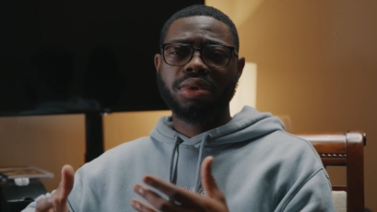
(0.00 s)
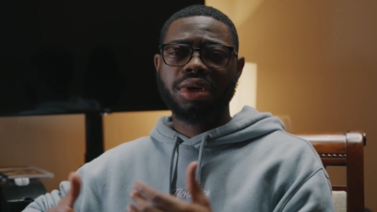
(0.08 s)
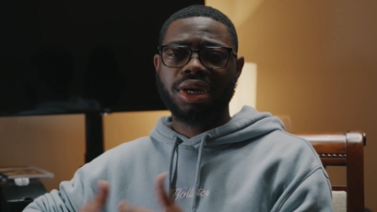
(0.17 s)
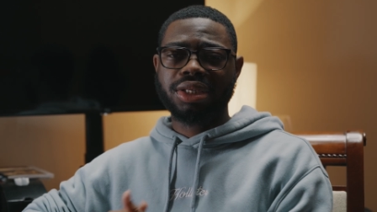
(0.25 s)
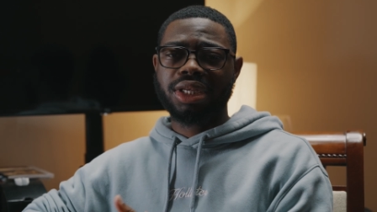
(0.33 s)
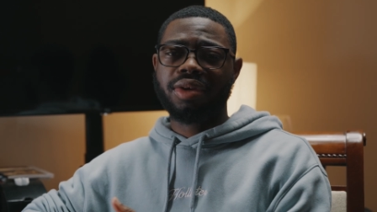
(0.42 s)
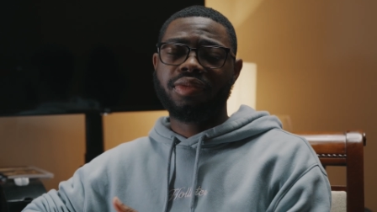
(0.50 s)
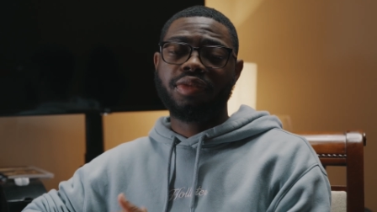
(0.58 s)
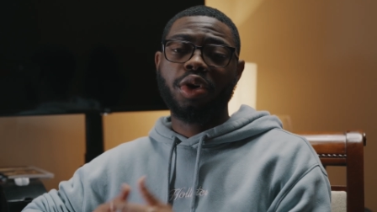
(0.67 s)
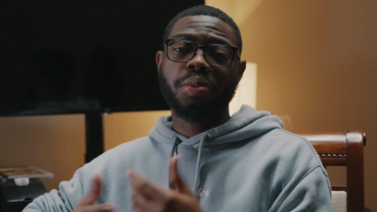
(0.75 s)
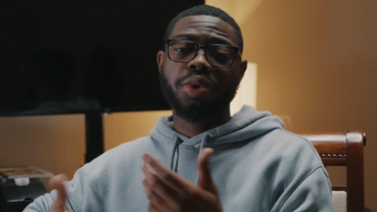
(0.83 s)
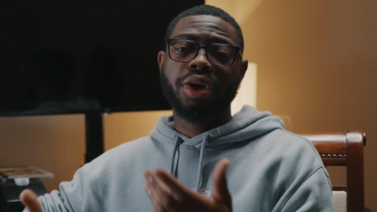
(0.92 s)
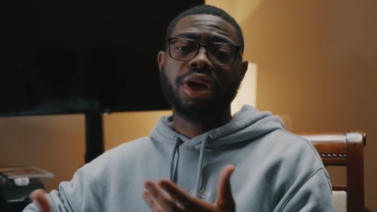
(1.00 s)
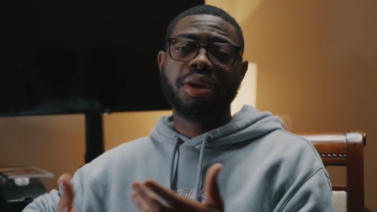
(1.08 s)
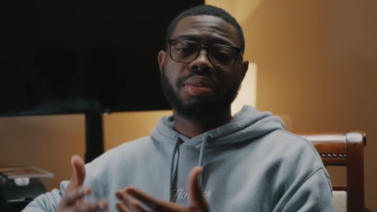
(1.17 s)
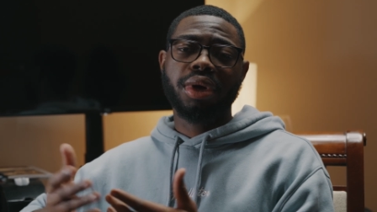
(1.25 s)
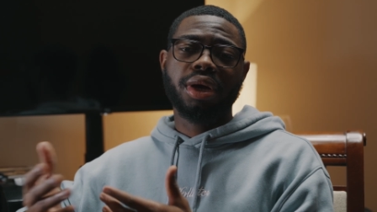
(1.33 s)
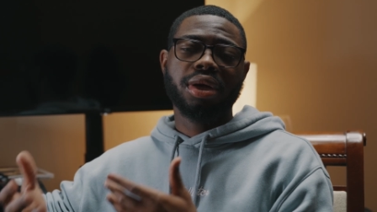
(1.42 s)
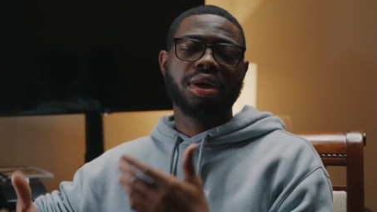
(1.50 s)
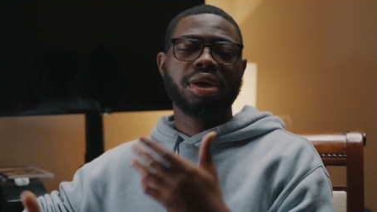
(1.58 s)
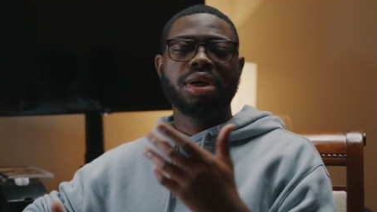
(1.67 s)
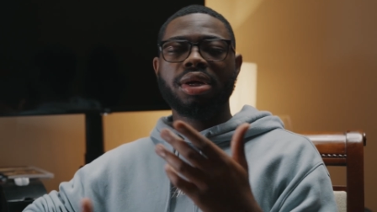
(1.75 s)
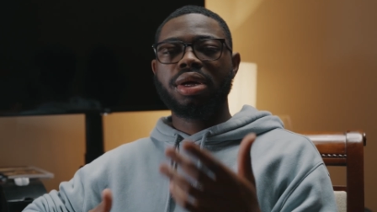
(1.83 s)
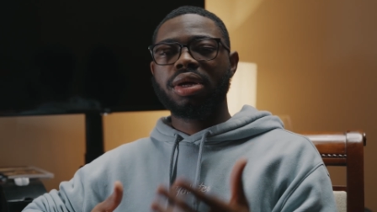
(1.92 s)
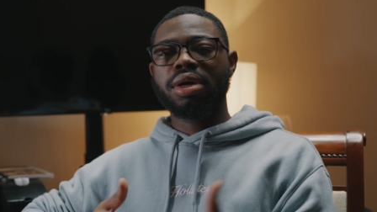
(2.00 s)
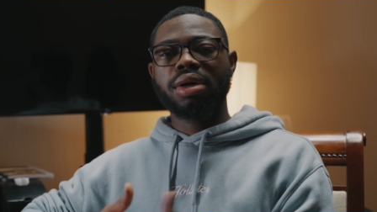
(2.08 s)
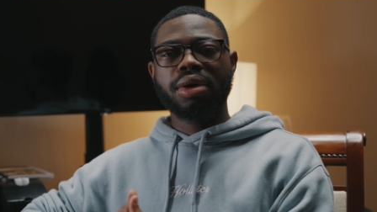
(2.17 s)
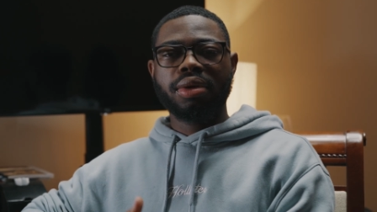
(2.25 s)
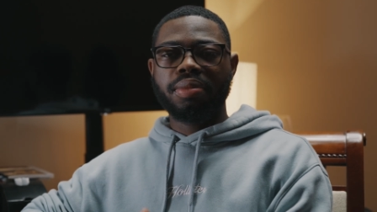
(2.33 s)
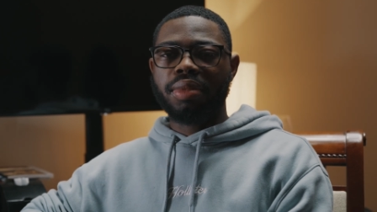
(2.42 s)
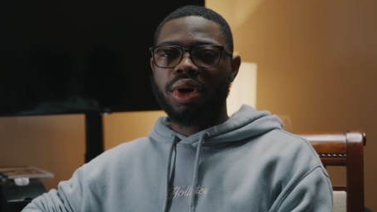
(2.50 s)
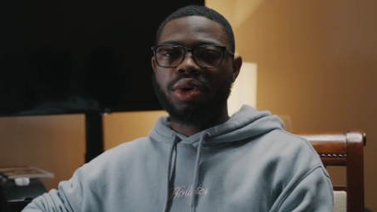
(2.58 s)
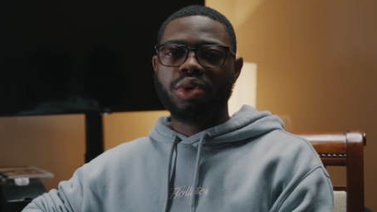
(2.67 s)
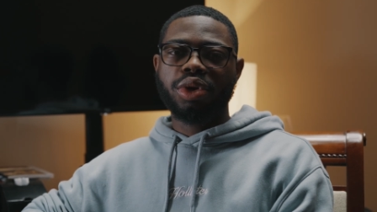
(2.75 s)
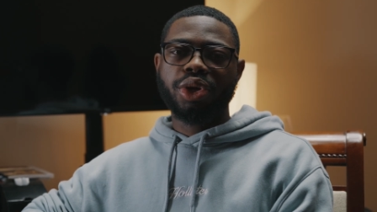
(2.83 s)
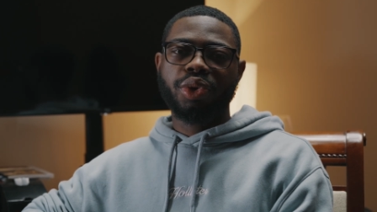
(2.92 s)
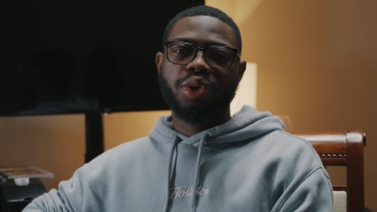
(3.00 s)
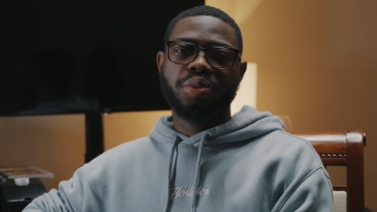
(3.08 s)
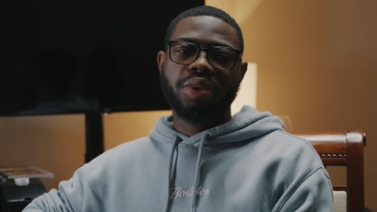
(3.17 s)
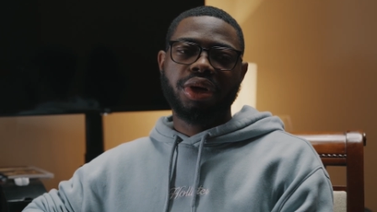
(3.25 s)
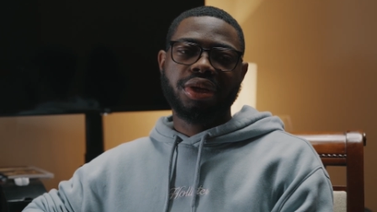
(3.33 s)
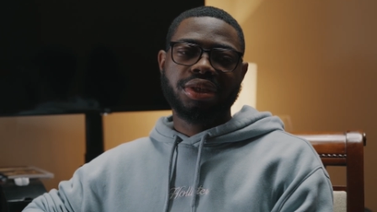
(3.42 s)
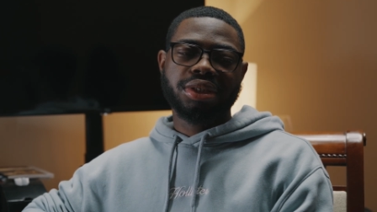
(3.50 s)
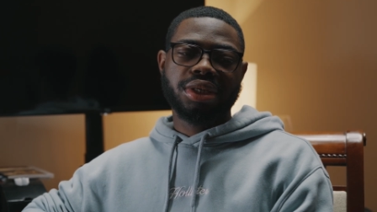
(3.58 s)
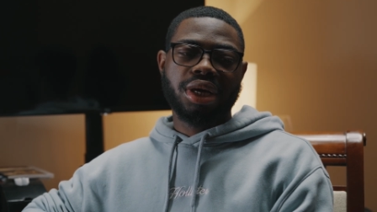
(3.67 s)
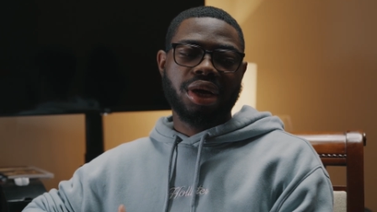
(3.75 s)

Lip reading: because I've upgraded my whole equipment.